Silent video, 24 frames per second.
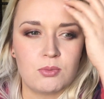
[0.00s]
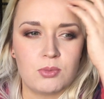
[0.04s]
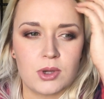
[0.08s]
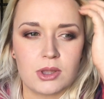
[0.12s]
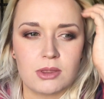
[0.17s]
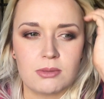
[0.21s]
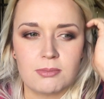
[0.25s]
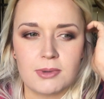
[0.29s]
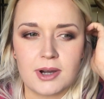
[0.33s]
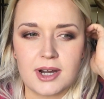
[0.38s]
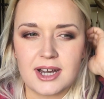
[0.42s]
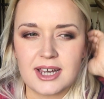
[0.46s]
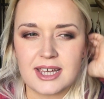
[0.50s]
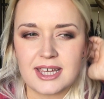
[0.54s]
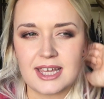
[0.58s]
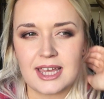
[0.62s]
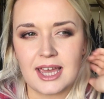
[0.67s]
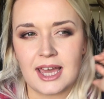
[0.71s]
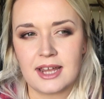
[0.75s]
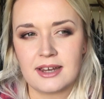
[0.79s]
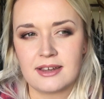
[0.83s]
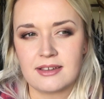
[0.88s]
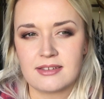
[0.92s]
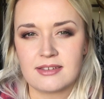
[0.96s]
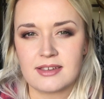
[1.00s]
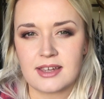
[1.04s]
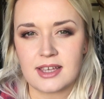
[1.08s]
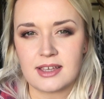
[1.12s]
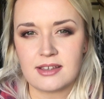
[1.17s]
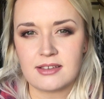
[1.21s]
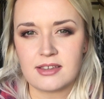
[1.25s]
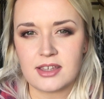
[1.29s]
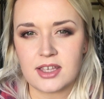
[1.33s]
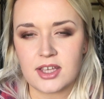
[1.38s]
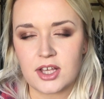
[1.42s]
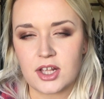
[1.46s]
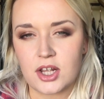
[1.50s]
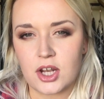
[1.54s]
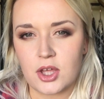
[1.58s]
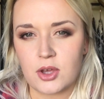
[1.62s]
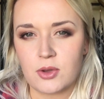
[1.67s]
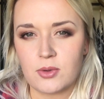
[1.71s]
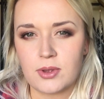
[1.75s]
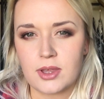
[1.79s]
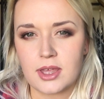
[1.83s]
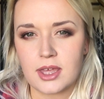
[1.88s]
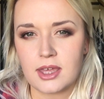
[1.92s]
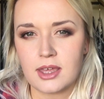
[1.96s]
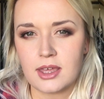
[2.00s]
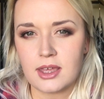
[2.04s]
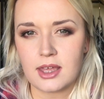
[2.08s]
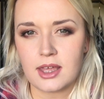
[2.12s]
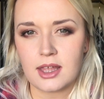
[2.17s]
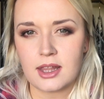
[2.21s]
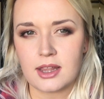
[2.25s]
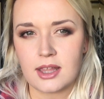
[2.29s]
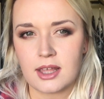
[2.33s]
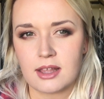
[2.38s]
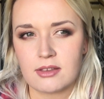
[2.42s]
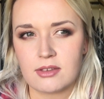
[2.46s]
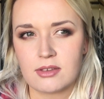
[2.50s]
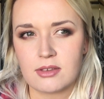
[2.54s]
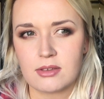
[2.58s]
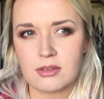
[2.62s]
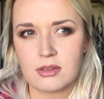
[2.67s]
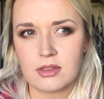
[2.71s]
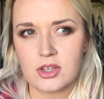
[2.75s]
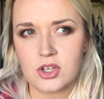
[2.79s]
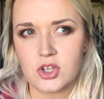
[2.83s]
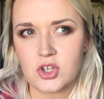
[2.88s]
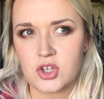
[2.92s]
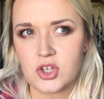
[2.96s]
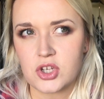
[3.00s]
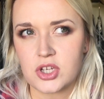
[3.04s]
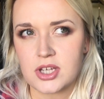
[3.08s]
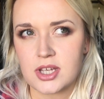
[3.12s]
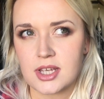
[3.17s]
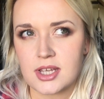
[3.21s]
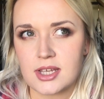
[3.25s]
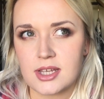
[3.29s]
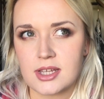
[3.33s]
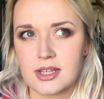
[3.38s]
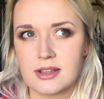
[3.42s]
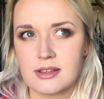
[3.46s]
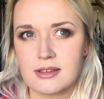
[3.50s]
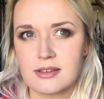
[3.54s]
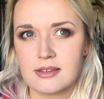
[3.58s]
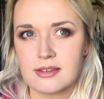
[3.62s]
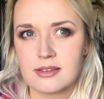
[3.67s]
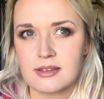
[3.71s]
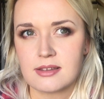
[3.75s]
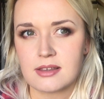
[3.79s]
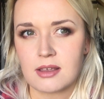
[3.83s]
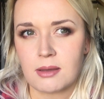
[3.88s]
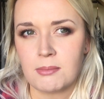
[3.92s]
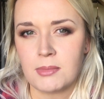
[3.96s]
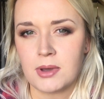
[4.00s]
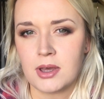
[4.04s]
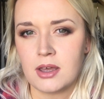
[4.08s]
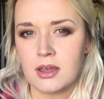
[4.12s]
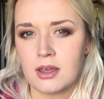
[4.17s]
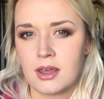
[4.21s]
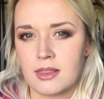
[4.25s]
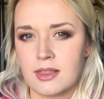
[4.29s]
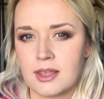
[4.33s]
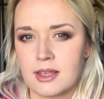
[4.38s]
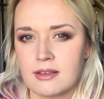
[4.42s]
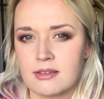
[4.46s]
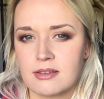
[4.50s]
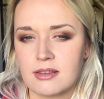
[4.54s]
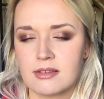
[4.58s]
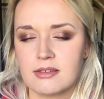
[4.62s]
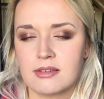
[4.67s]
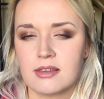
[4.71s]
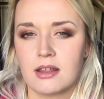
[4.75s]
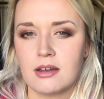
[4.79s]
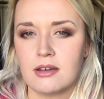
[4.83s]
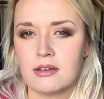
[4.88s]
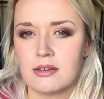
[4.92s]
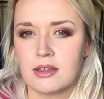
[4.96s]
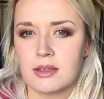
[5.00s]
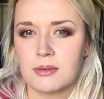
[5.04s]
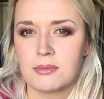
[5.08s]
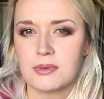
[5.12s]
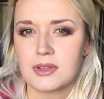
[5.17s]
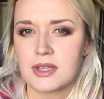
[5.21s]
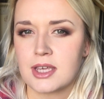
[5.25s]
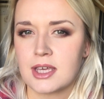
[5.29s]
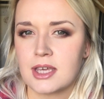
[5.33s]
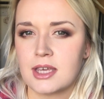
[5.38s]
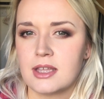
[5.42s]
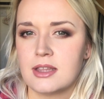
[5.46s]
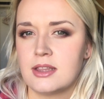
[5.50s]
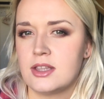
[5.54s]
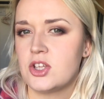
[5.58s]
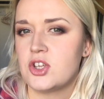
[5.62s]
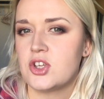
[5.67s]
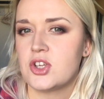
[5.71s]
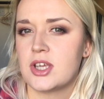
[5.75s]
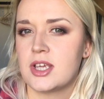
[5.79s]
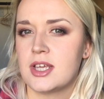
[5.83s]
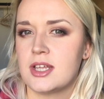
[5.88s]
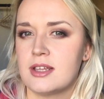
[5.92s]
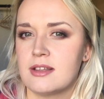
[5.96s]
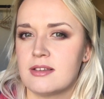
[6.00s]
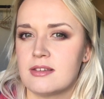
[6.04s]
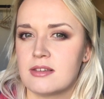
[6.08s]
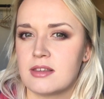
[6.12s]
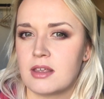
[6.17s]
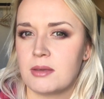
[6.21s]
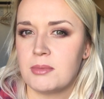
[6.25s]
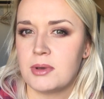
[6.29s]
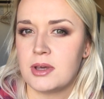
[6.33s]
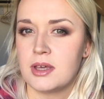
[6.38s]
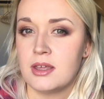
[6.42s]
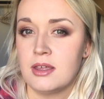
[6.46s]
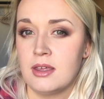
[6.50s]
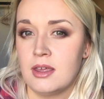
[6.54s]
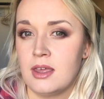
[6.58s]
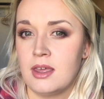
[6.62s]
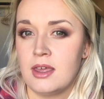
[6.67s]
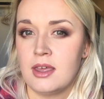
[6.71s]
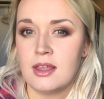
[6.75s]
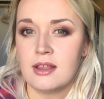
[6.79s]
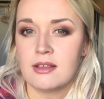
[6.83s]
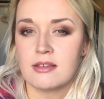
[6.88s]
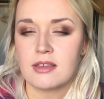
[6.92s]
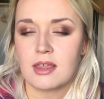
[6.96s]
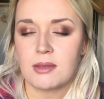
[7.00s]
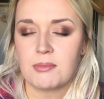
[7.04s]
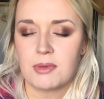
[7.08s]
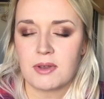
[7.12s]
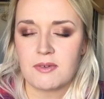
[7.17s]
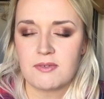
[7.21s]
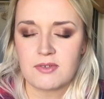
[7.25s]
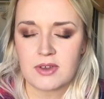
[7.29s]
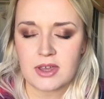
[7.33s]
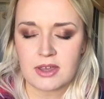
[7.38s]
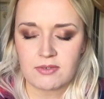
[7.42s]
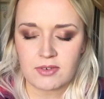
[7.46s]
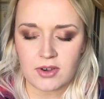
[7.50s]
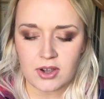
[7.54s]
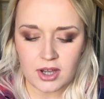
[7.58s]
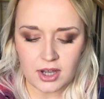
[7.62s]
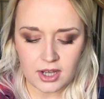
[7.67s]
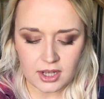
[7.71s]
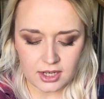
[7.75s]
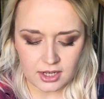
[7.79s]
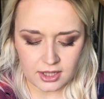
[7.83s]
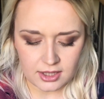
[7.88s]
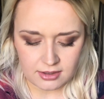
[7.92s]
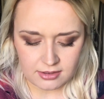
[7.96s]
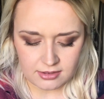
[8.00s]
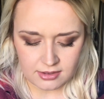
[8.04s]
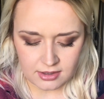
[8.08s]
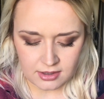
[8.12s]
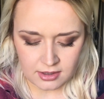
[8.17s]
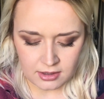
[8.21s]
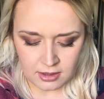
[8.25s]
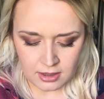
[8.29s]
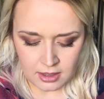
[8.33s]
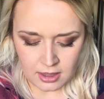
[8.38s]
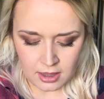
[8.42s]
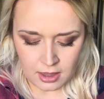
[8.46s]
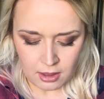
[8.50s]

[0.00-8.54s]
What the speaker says: with my Anastasia Glow kit, and that's the shade Summer. I think it's a sun dipped kit and the shade is Summer. It's like my favourite highlighter.